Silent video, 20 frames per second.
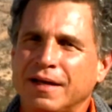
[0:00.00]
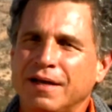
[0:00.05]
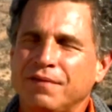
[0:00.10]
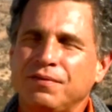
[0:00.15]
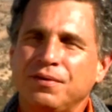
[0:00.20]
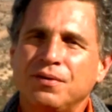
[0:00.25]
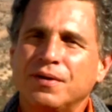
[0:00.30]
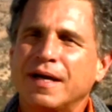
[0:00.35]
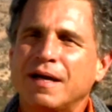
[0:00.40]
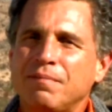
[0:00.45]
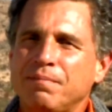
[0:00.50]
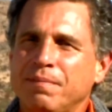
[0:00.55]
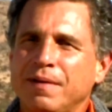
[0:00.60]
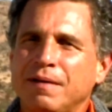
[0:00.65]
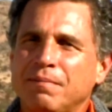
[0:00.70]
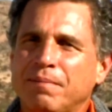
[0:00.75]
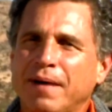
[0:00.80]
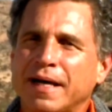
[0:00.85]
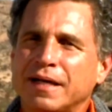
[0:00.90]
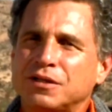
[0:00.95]
if you get
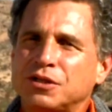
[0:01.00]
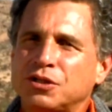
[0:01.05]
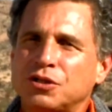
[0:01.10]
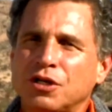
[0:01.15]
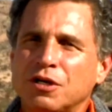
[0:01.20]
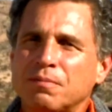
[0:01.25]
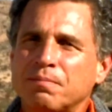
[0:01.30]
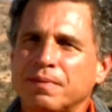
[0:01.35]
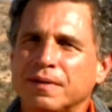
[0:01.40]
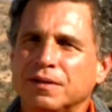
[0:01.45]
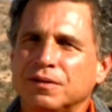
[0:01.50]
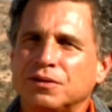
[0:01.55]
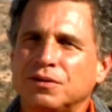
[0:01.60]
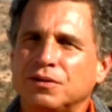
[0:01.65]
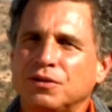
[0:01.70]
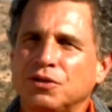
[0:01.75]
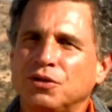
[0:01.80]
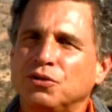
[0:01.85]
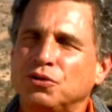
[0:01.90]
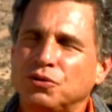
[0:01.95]
bit by a serpent,
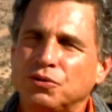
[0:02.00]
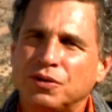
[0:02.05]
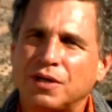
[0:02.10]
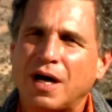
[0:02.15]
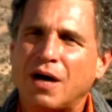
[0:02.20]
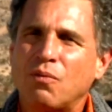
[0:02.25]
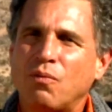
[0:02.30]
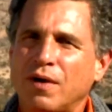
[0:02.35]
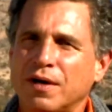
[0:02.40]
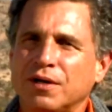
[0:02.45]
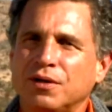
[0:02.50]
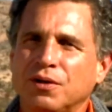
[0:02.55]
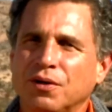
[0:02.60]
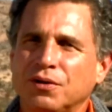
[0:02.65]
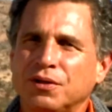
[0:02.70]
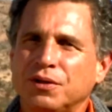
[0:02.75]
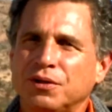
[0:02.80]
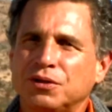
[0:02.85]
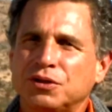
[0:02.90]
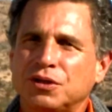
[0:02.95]
you do not want to
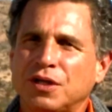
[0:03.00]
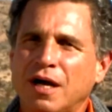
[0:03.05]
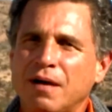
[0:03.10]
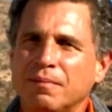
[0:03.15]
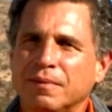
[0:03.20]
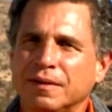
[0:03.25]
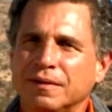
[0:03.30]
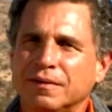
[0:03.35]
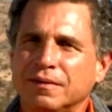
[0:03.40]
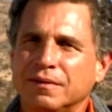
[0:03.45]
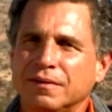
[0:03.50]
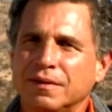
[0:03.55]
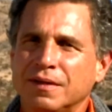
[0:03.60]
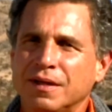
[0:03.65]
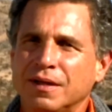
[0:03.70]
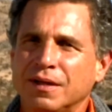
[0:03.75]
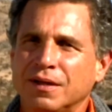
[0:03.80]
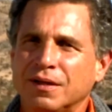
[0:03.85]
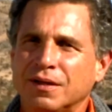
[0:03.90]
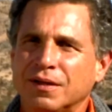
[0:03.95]
go to your shaman.
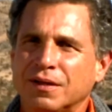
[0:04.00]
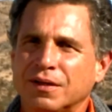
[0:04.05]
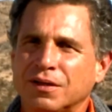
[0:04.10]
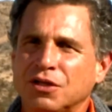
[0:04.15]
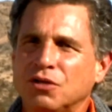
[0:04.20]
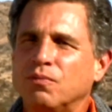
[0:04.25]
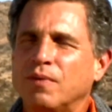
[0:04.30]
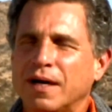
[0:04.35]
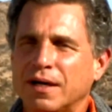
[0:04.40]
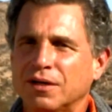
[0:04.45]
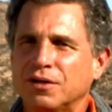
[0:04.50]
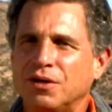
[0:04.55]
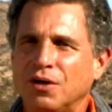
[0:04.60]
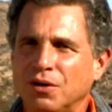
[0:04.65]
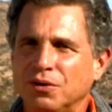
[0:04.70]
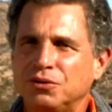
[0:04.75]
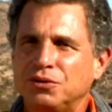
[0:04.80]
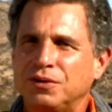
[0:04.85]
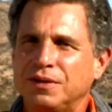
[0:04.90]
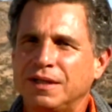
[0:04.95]
You want to
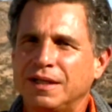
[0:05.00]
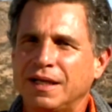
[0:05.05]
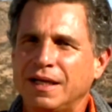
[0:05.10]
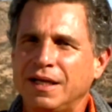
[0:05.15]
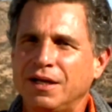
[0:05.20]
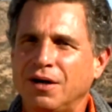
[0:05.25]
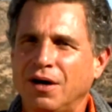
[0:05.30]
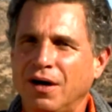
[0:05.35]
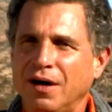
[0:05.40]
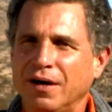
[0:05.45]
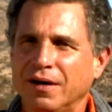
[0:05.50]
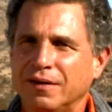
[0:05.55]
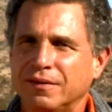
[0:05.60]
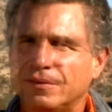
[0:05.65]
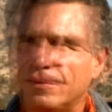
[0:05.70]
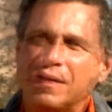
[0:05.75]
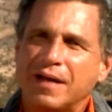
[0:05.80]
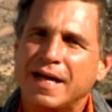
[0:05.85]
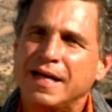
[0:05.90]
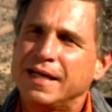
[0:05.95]
go to the ER.
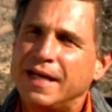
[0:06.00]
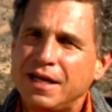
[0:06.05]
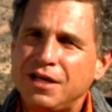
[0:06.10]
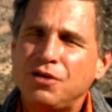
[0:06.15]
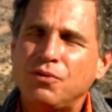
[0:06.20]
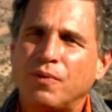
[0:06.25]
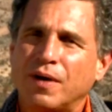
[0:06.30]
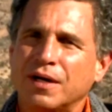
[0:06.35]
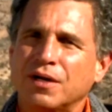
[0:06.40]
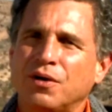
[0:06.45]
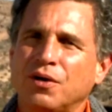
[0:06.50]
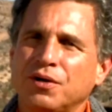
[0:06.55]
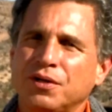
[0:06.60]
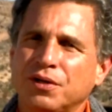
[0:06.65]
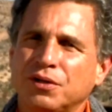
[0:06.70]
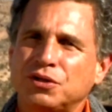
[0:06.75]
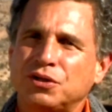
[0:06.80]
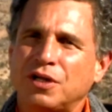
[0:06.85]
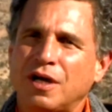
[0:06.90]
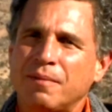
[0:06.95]
And then you want to go to
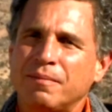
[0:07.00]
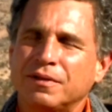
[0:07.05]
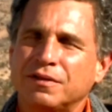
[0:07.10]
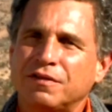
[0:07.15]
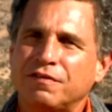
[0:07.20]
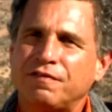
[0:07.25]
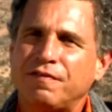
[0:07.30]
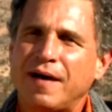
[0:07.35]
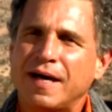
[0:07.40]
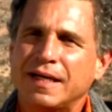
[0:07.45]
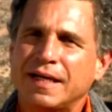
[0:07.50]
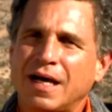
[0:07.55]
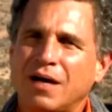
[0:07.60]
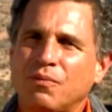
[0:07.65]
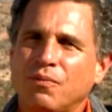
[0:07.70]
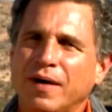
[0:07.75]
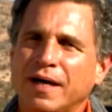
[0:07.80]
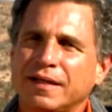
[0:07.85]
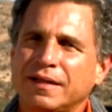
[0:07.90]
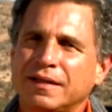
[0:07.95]
your shaman to find
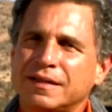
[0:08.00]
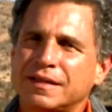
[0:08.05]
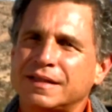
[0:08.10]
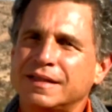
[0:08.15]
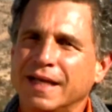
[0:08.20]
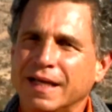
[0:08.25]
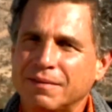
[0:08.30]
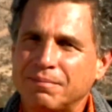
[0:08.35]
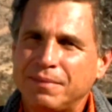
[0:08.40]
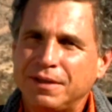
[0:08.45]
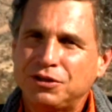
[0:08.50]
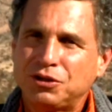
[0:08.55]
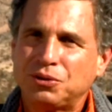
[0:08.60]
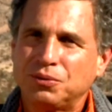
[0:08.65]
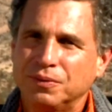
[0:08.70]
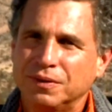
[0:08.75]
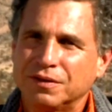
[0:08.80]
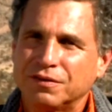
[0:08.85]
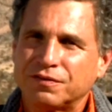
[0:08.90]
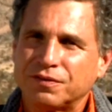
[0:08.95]
out why the snake bit
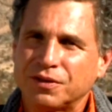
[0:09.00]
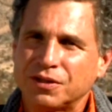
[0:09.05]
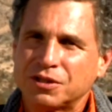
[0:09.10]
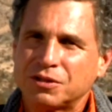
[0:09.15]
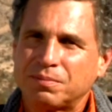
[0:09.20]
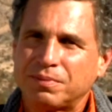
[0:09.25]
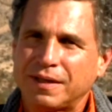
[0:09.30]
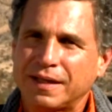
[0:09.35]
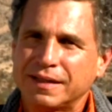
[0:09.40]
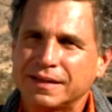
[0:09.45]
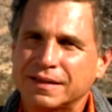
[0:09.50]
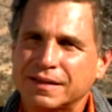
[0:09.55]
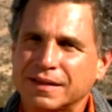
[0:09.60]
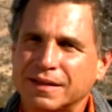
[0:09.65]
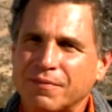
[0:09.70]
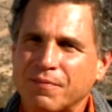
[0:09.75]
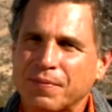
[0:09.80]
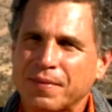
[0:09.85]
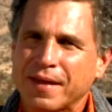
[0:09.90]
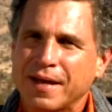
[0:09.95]
you in the first place.